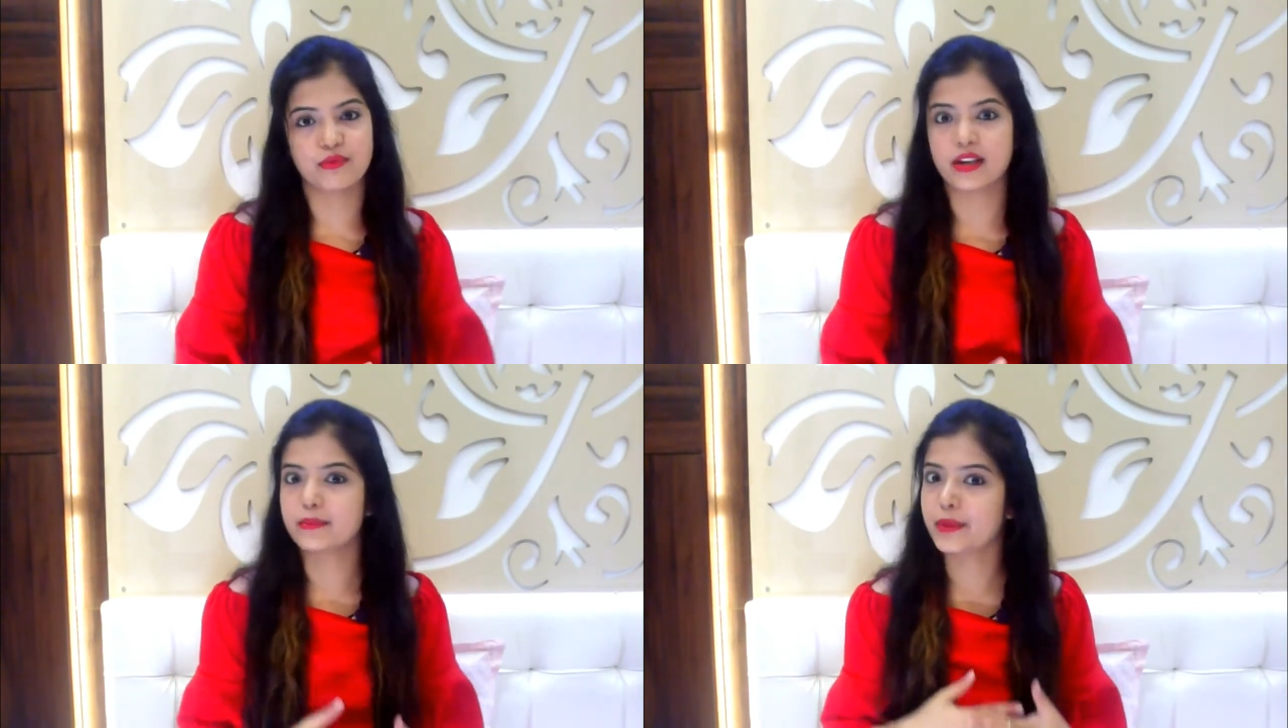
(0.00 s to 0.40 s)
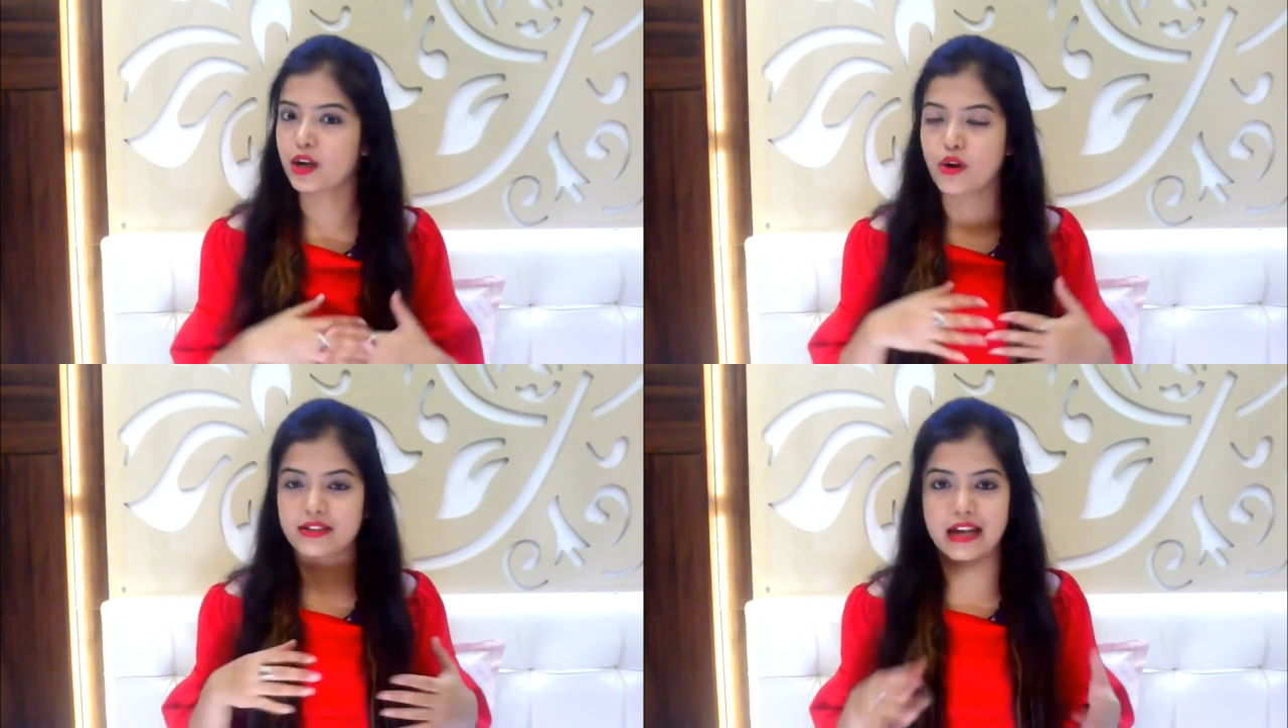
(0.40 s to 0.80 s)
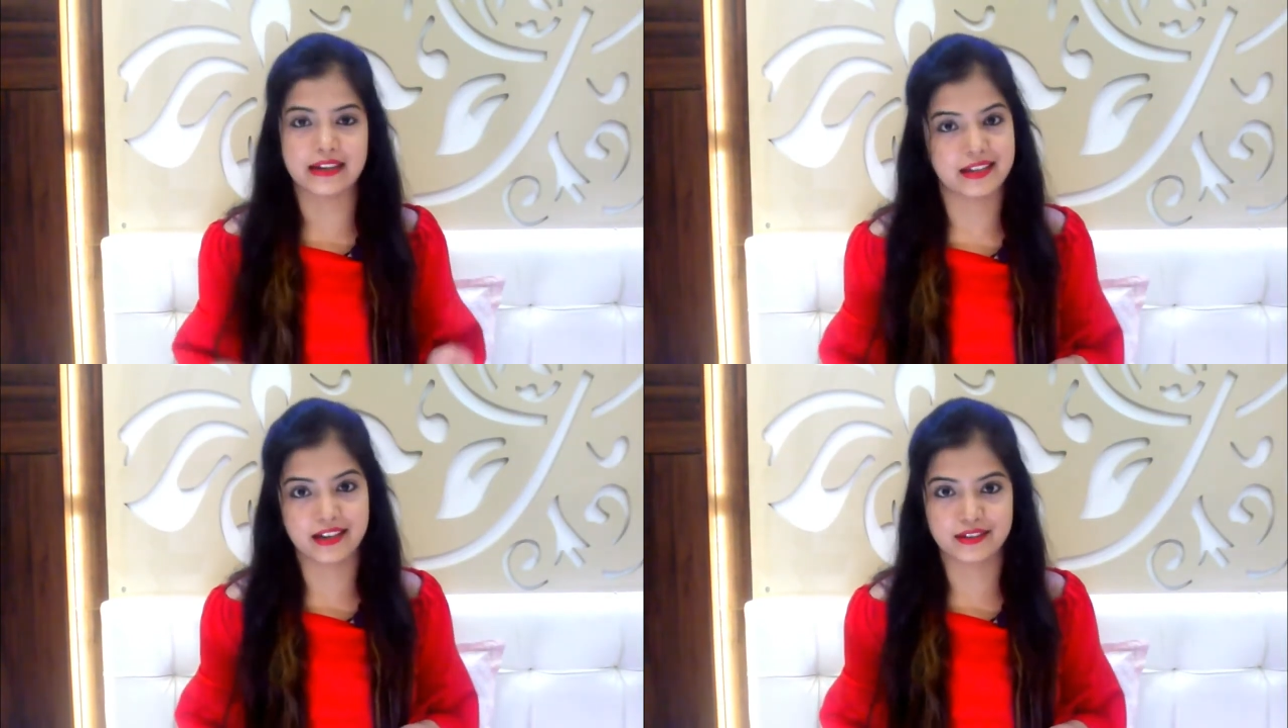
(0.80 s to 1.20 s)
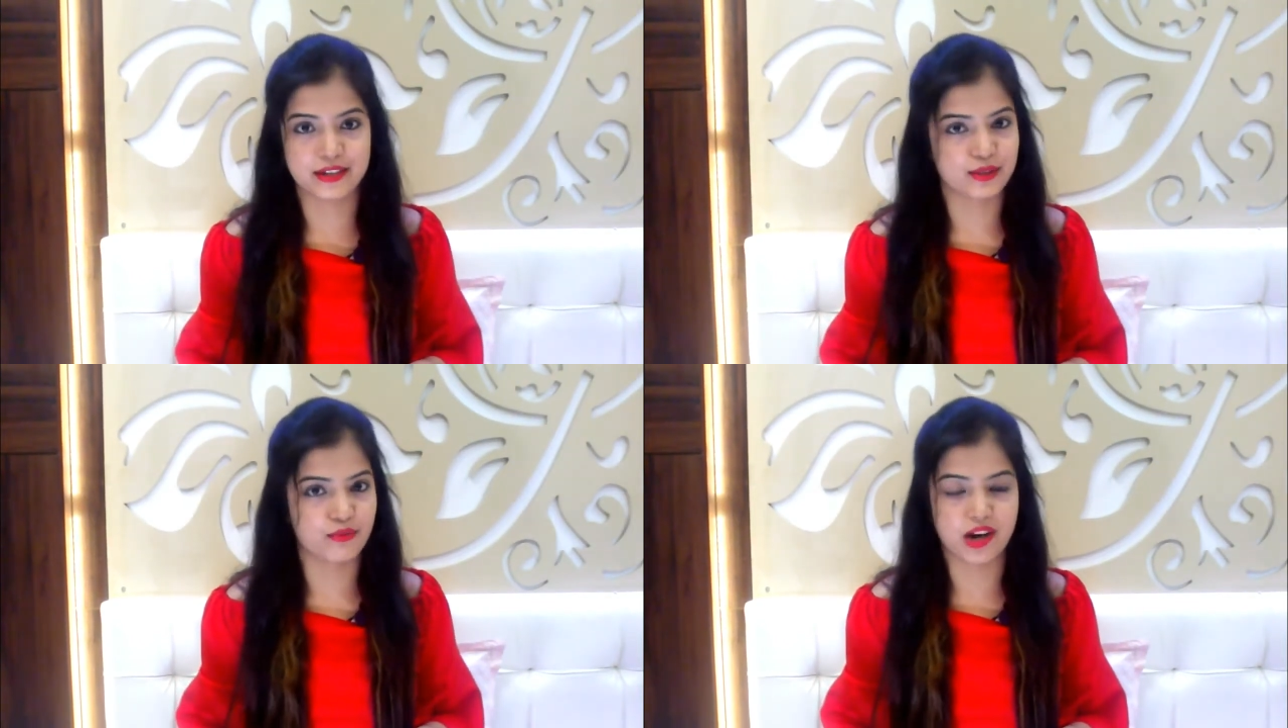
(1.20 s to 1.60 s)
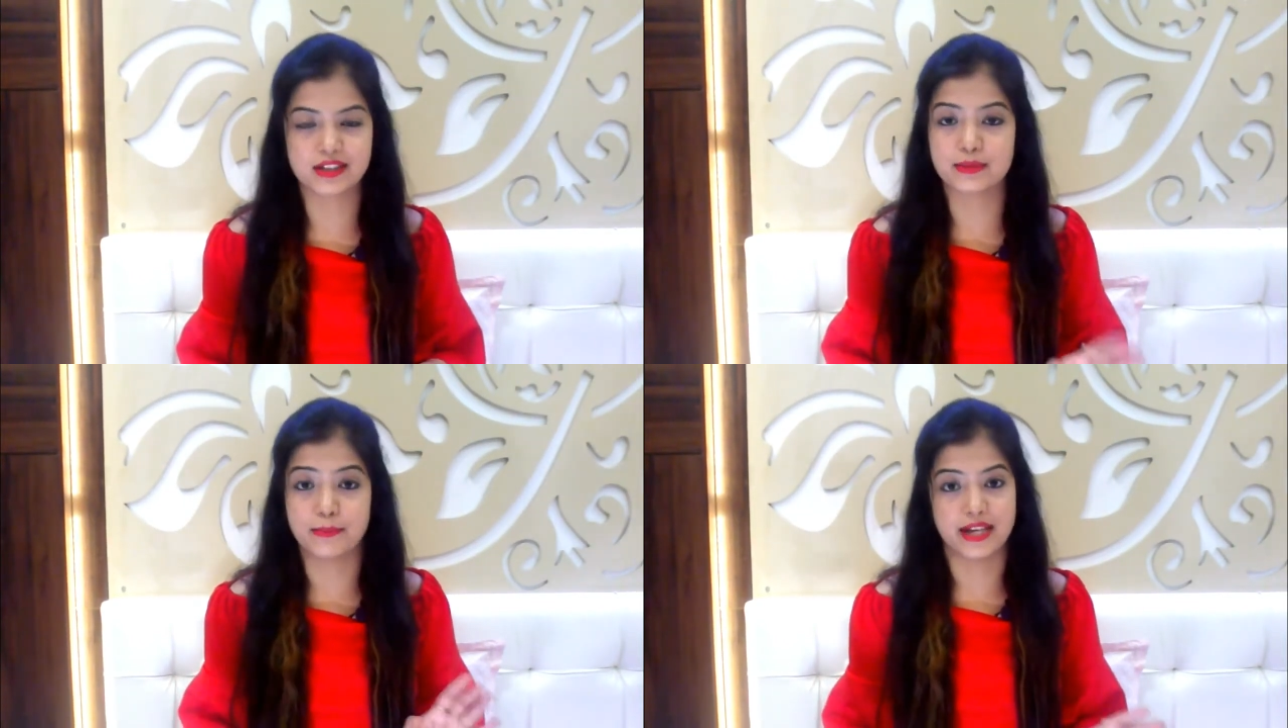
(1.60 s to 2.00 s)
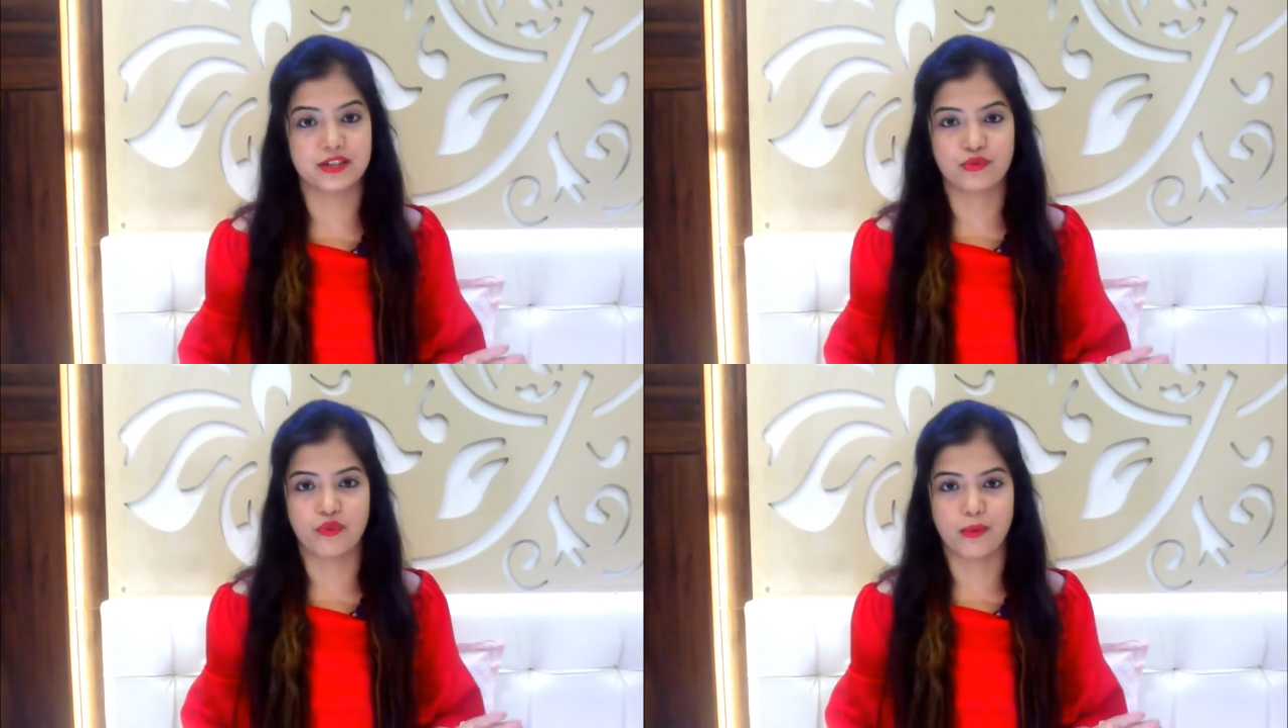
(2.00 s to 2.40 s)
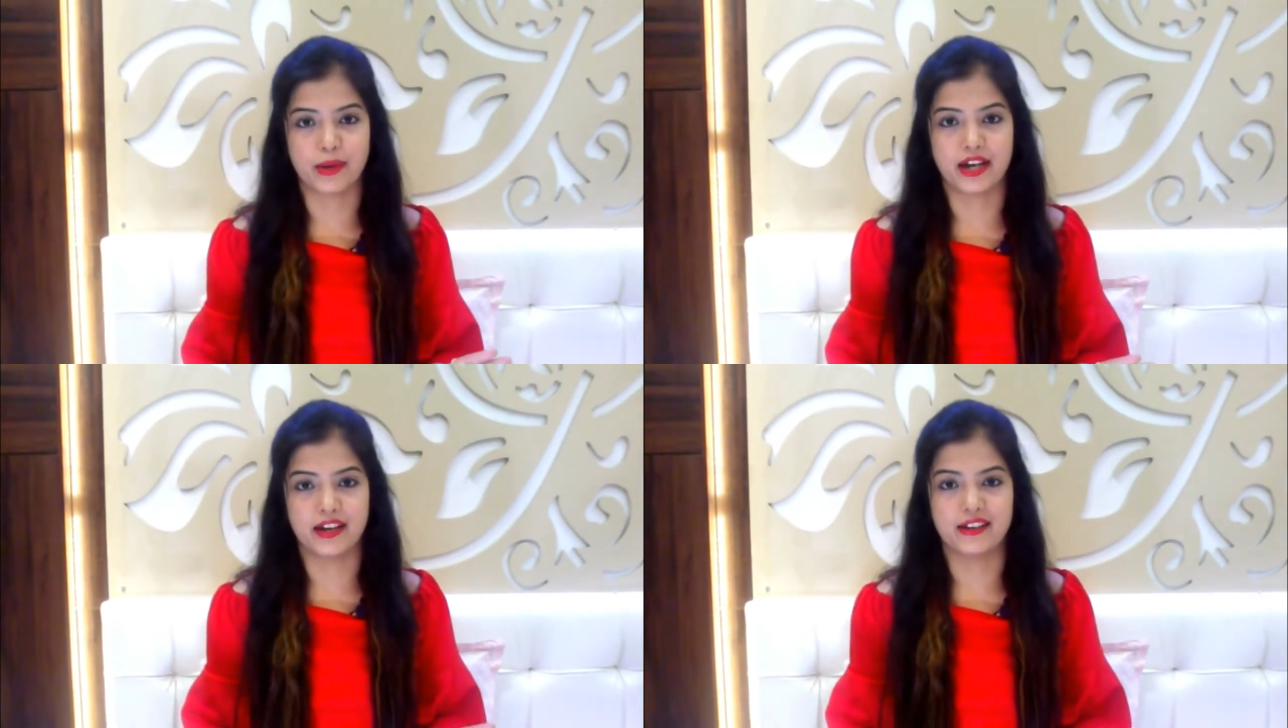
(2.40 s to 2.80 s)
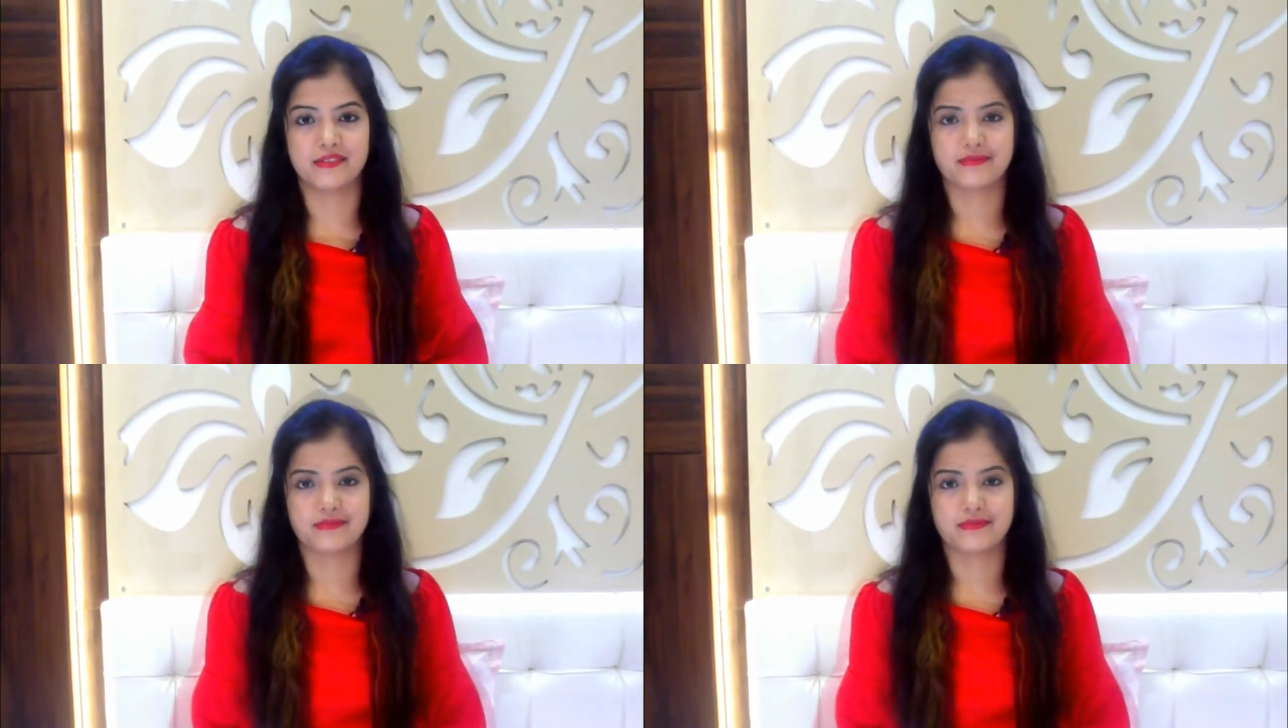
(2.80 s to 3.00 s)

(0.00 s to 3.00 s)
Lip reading: one because I think this works best for my hair.